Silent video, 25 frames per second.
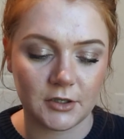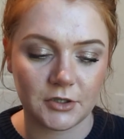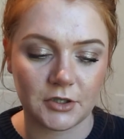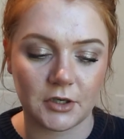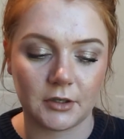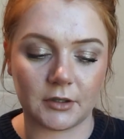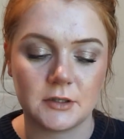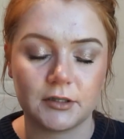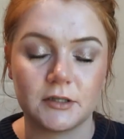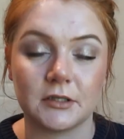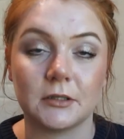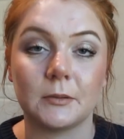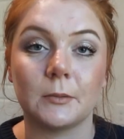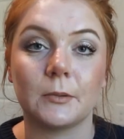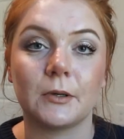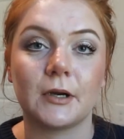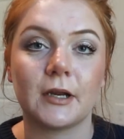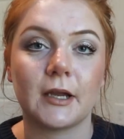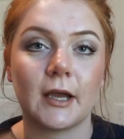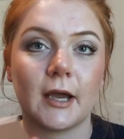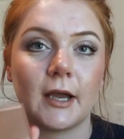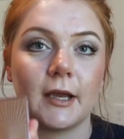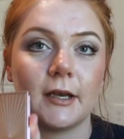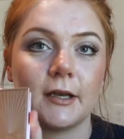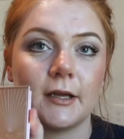Charlotte
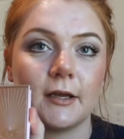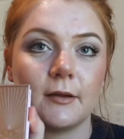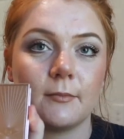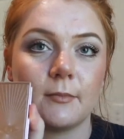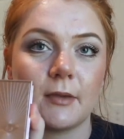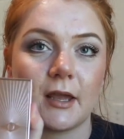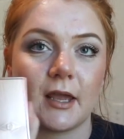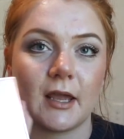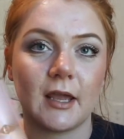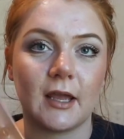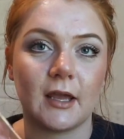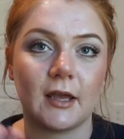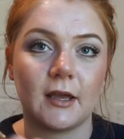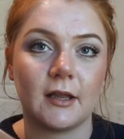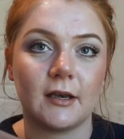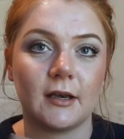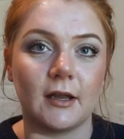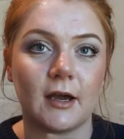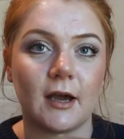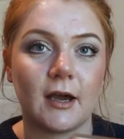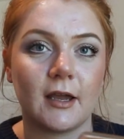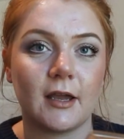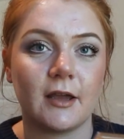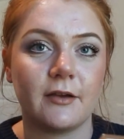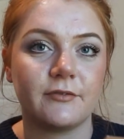Tilbury item, and
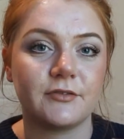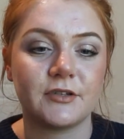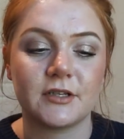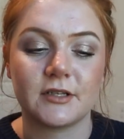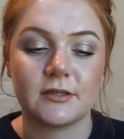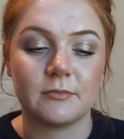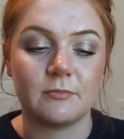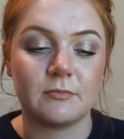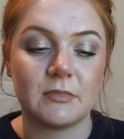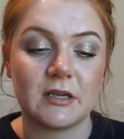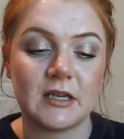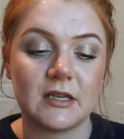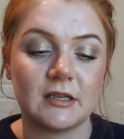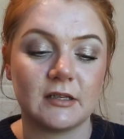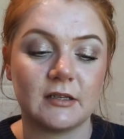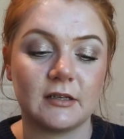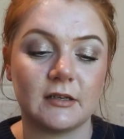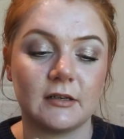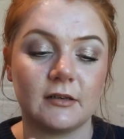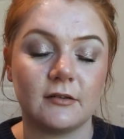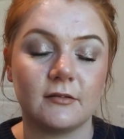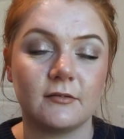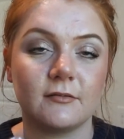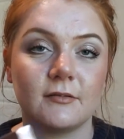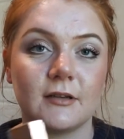I have just
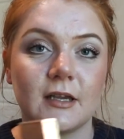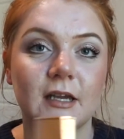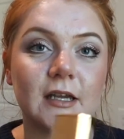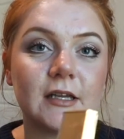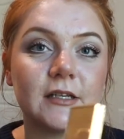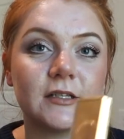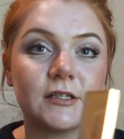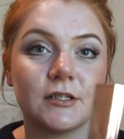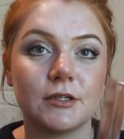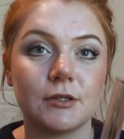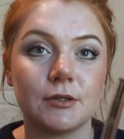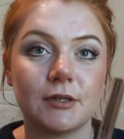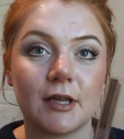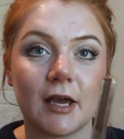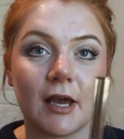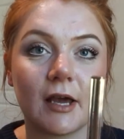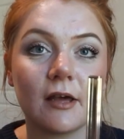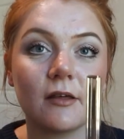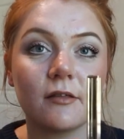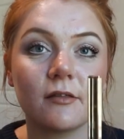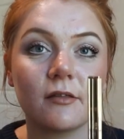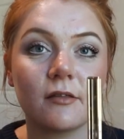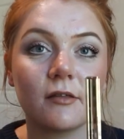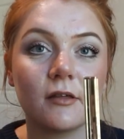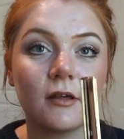beaten it to
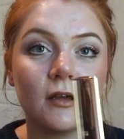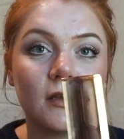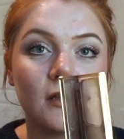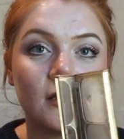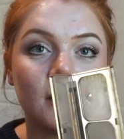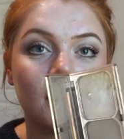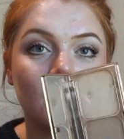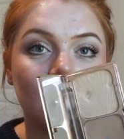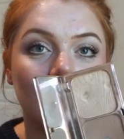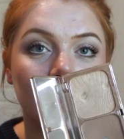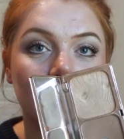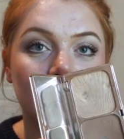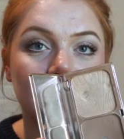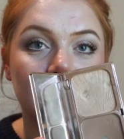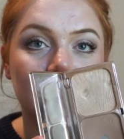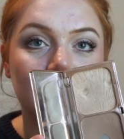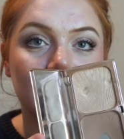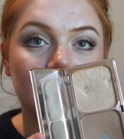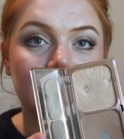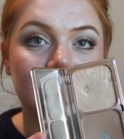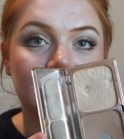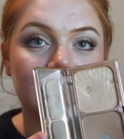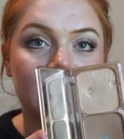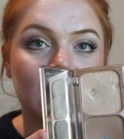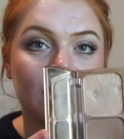death. I mean, you
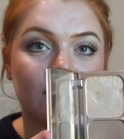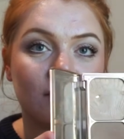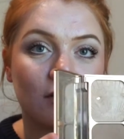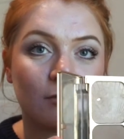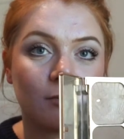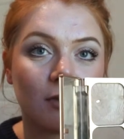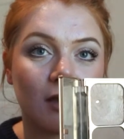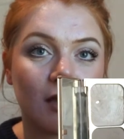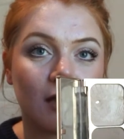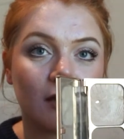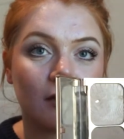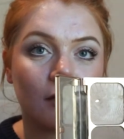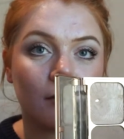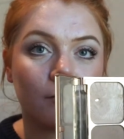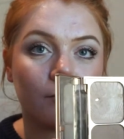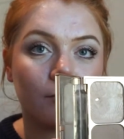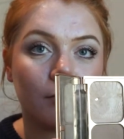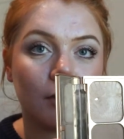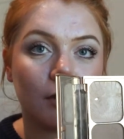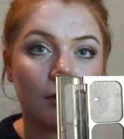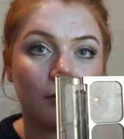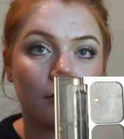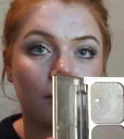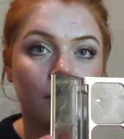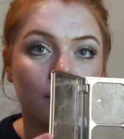can see I've hit pan on
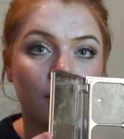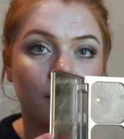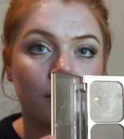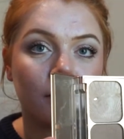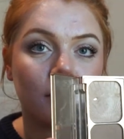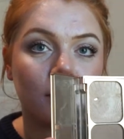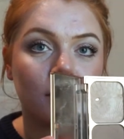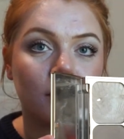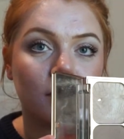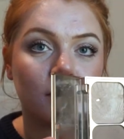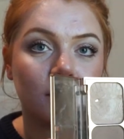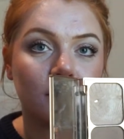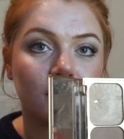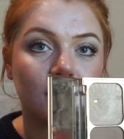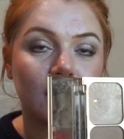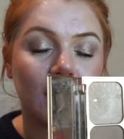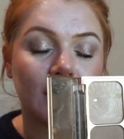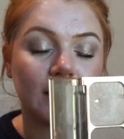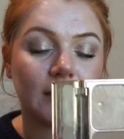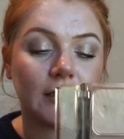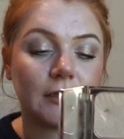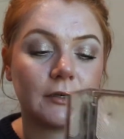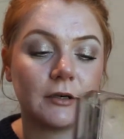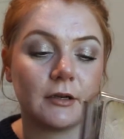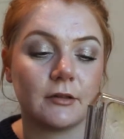both the
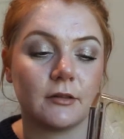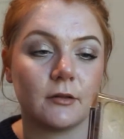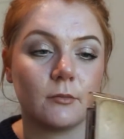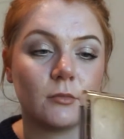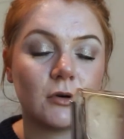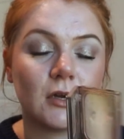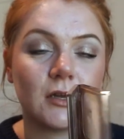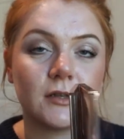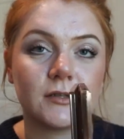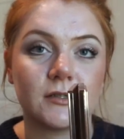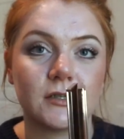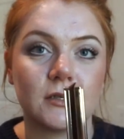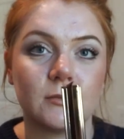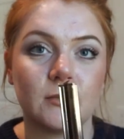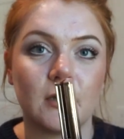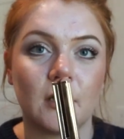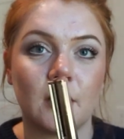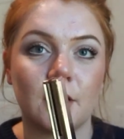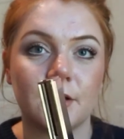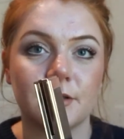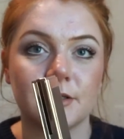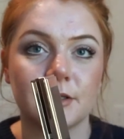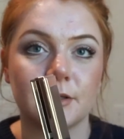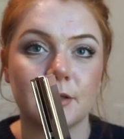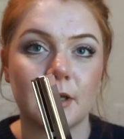highlighter and the bronzer, but
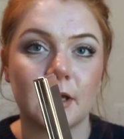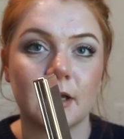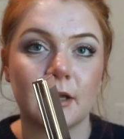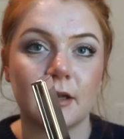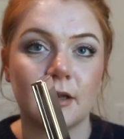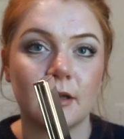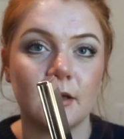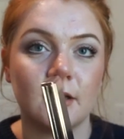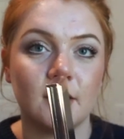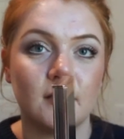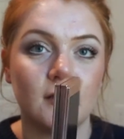also like